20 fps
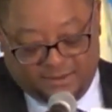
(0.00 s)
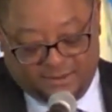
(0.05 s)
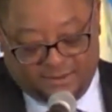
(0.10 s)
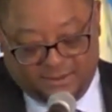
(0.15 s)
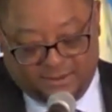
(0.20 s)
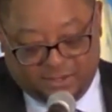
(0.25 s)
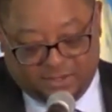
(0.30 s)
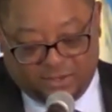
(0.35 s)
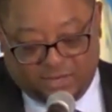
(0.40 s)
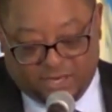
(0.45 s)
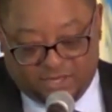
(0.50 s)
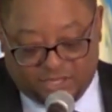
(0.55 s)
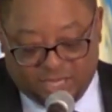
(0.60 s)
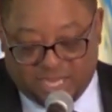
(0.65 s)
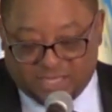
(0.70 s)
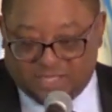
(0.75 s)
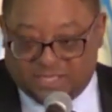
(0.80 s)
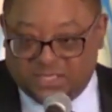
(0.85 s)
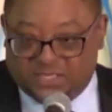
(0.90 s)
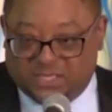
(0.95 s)
so that
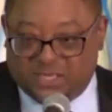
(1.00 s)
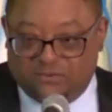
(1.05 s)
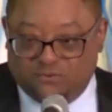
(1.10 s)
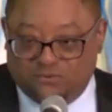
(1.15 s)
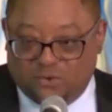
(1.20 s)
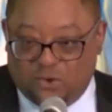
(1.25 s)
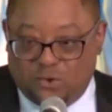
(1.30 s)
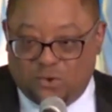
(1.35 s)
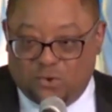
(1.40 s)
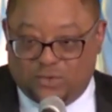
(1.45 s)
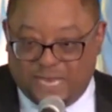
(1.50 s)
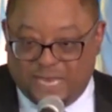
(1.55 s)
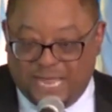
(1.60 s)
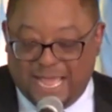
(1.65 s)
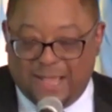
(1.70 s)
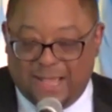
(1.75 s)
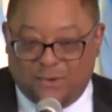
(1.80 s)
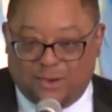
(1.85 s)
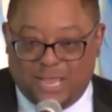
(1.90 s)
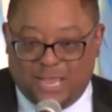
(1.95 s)
justice can roll
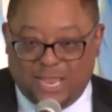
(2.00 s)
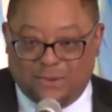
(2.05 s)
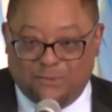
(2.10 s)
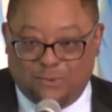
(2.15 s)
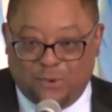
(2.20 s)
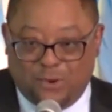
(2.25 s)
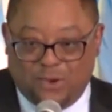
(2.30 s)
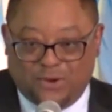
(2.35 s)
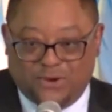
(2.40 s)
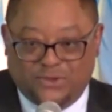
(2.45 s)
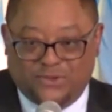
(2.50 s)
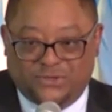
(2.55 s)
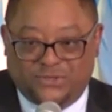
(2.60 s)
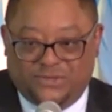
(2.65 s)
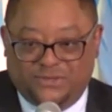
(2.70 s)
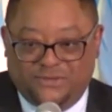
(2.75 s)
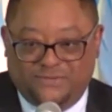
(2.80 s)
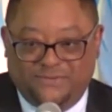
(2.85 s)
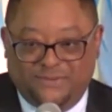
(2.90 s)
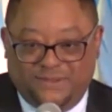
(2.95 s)
down like waters
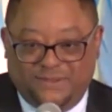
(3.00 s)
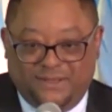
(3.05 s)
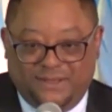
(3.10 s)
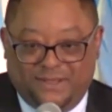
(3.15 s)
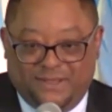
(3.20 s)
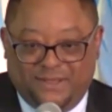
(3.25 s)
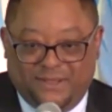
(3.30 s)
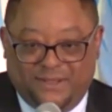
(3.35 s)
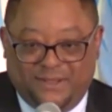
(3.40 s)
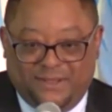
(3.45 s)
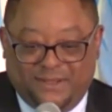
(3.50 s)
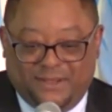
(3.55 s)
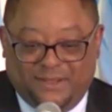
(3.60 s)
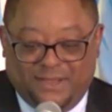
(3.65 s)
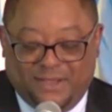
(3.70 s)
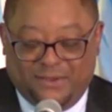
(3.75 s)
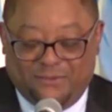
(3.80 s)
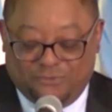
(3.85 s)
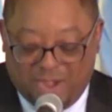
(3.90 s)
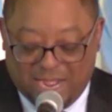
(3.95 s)

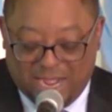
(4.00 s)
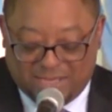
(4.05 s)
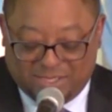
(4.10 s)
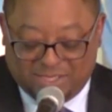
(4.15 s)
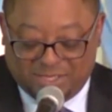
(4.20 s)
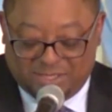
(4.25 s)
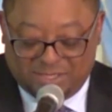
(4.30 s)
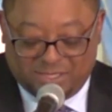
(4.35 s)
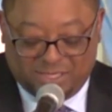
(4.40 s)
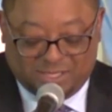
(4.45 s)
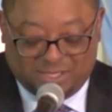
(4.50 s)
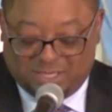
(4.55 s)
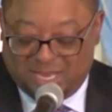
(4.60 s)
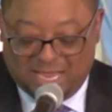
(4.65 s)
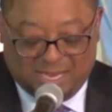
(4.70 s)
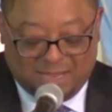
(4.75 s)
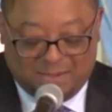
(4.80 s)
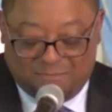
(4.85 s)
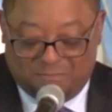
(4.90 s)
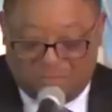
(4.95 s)
and righteousness
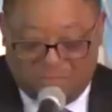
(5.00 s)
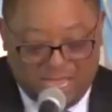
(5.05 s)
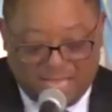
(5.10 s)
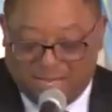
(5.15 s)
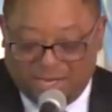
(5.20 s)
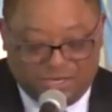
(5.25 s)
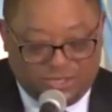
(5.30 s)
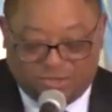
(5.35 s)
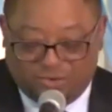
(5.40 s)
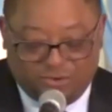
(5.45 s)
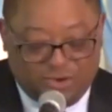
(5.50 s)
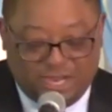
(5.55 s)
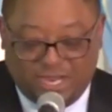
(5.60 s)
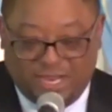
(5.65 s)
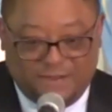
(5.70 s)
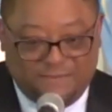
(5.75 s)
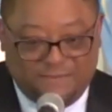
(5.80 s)
like a mighty stream.